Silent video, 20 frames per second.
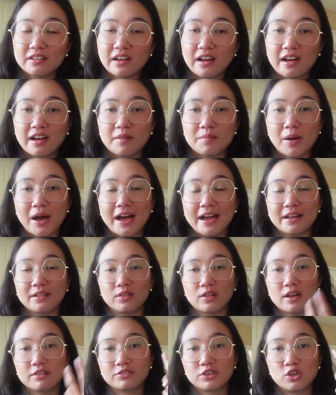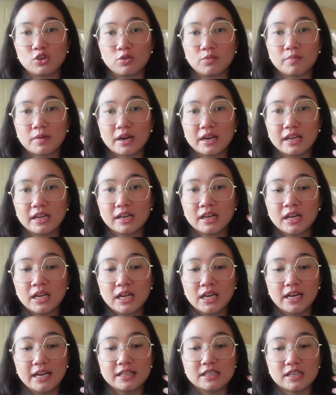I love Cube Money.
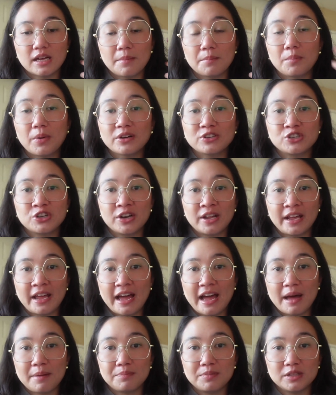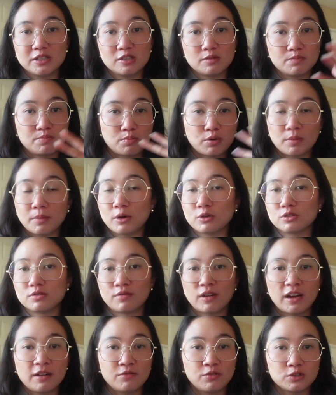It's a budgeting app. It promotes
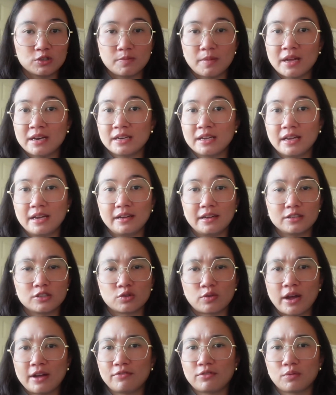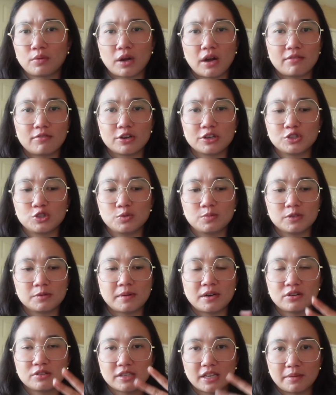mindful spending. It's great for recovering super
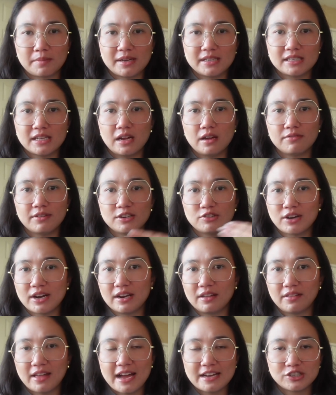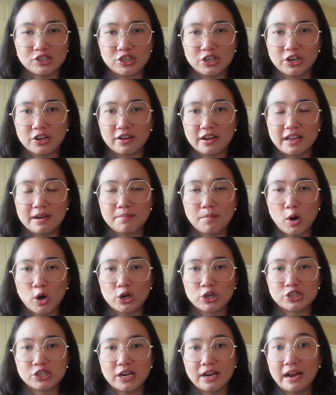spenders like myself. I tried it last year in
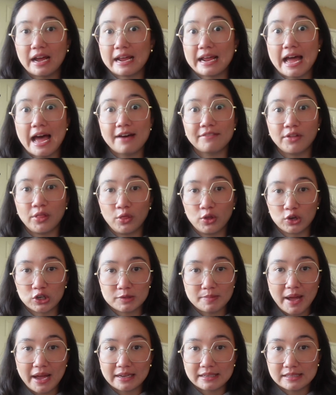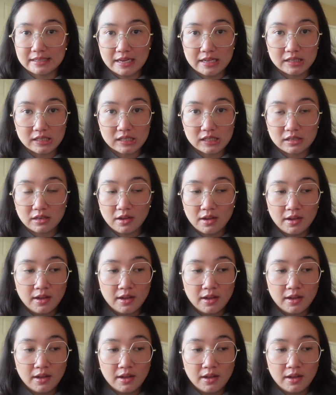March and I haven't looked back since.